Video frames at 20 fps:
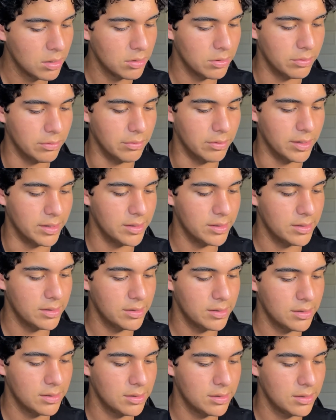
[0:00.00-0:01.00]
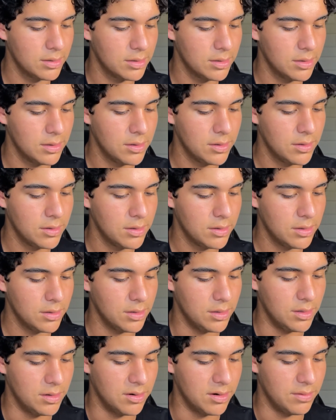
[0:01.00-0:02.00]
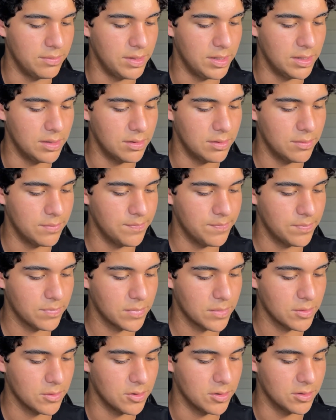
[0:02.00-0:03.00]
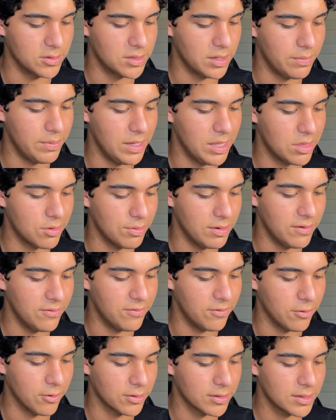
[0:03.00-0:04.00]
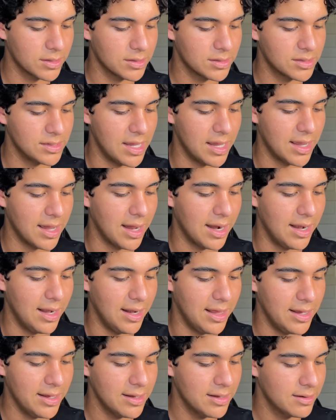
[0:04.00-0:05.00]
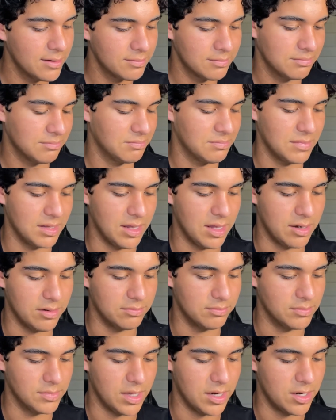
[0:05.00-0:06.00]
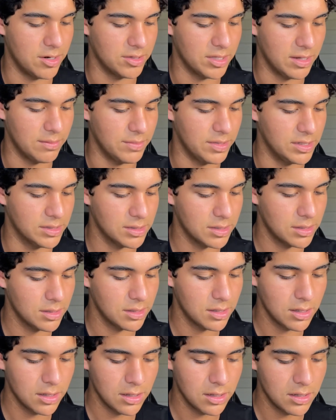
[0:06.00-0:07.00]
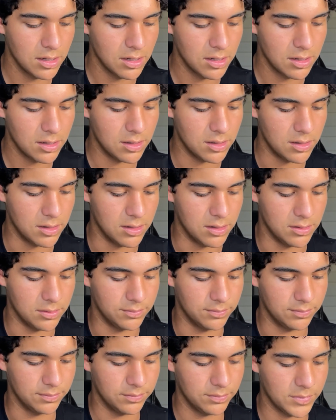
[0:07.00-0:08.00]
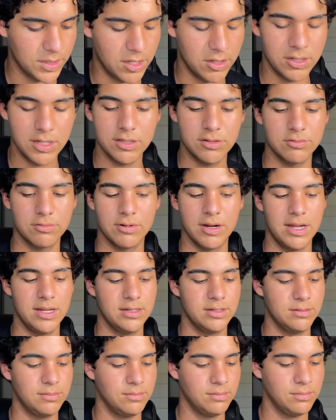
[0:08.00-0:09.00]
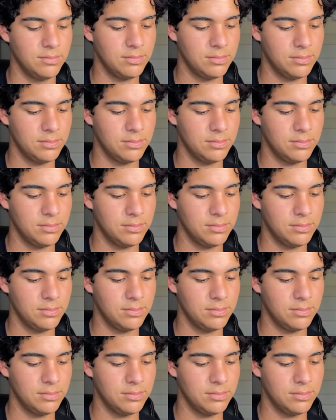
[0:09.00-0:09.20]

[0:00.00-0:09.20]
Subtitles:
What? You know what I mean? Or to be 3/4 sekale. I don't know what that means. They're just random,